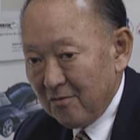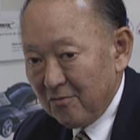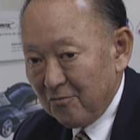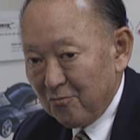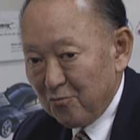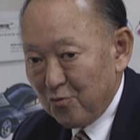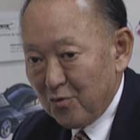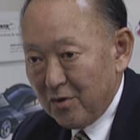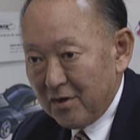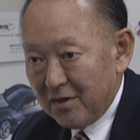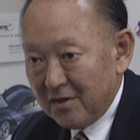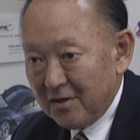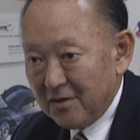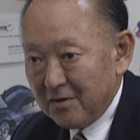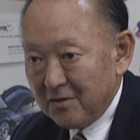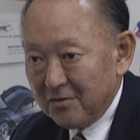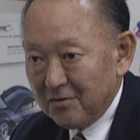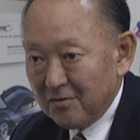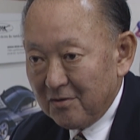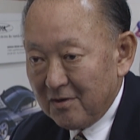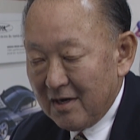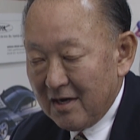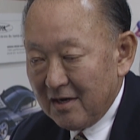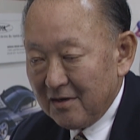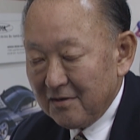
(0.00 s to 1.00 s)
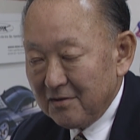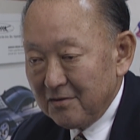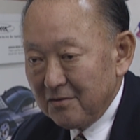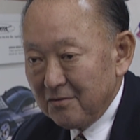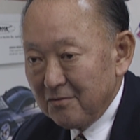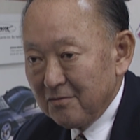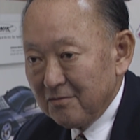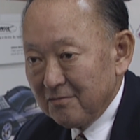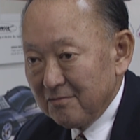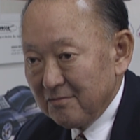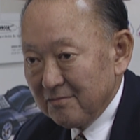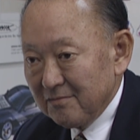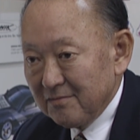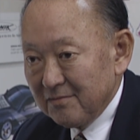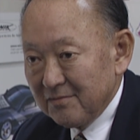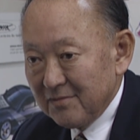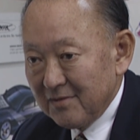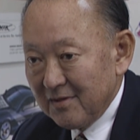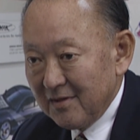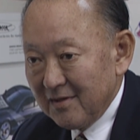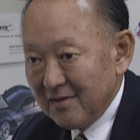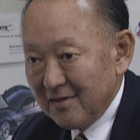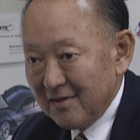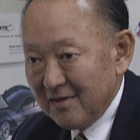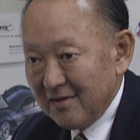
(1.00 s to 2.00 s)
wanted to know how do you
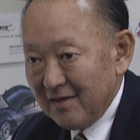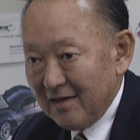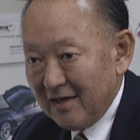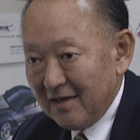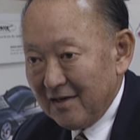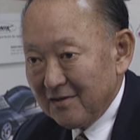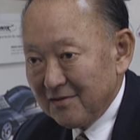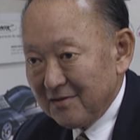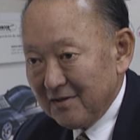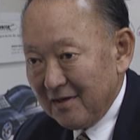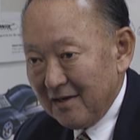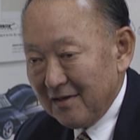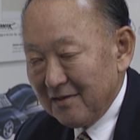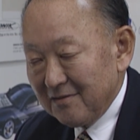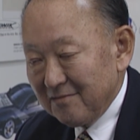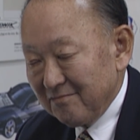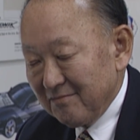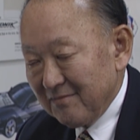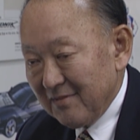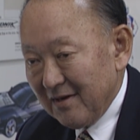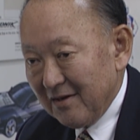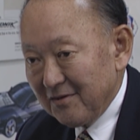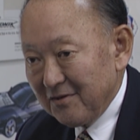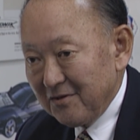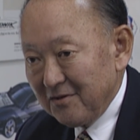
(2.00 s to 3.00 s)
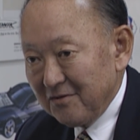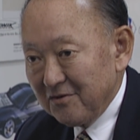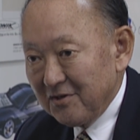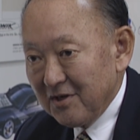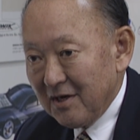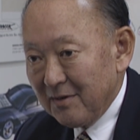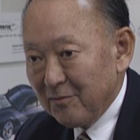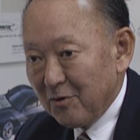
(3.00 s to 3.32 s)
dumb